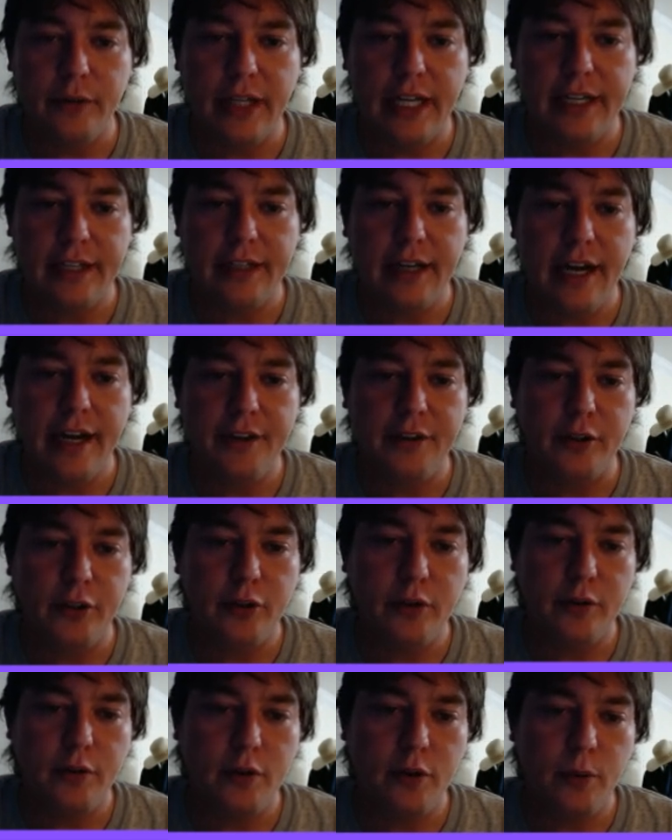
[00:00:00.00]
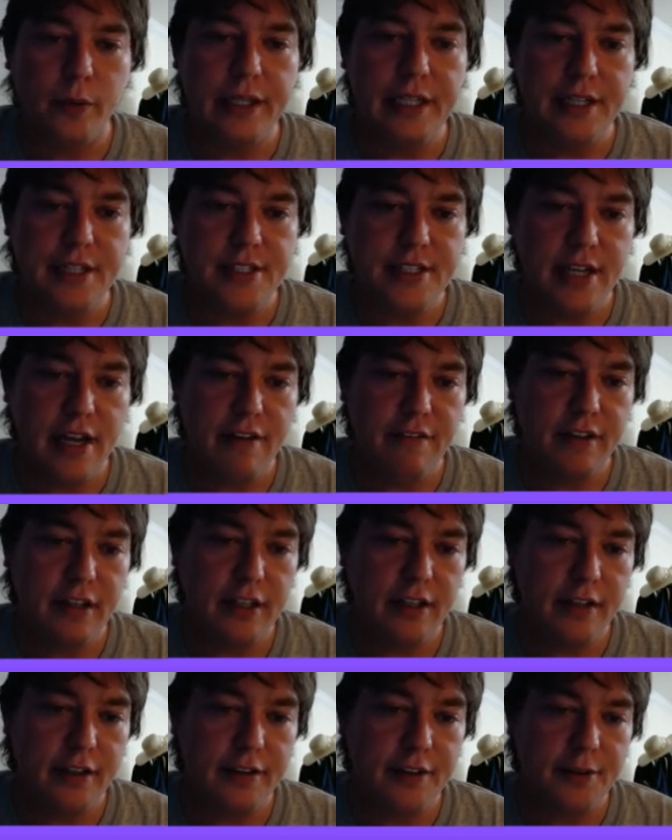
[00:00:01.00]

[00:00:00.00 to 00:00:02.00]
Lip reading: Like either Queen E7